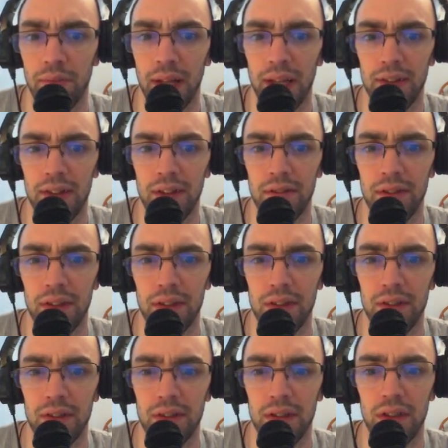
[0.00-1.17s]
Is it
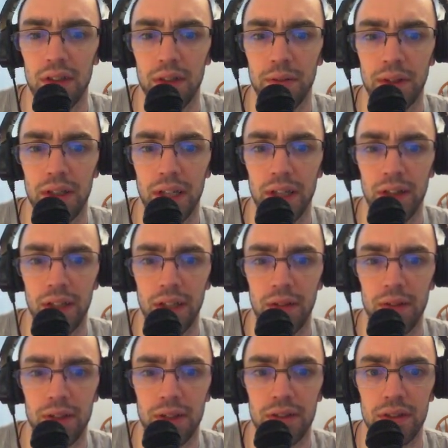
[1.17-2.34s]
a little bit later here
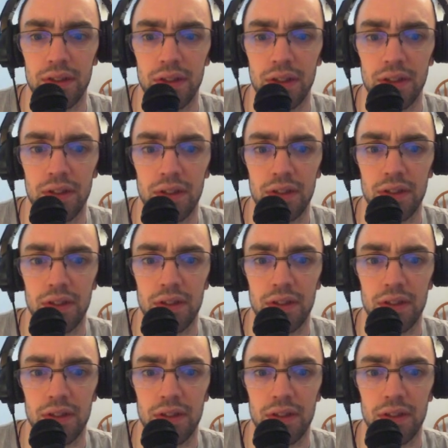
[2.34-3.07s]
where this is